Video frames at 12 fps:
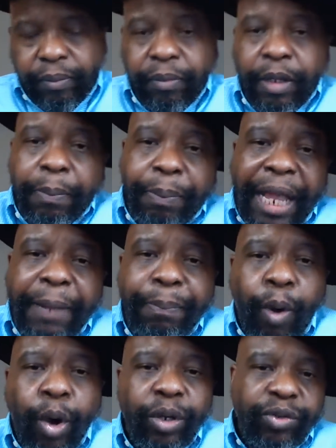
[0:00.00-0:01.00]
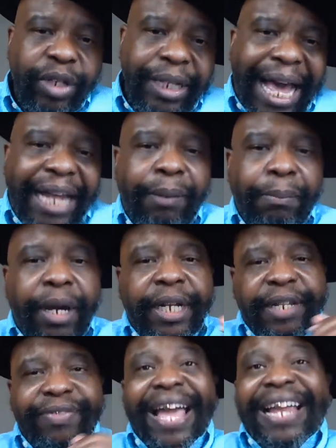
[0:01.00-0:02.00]
Blake Bortles a lot of
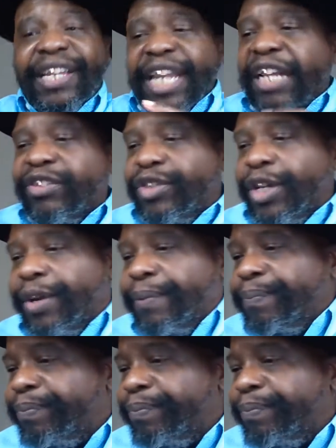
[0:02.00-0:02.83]
money that next year.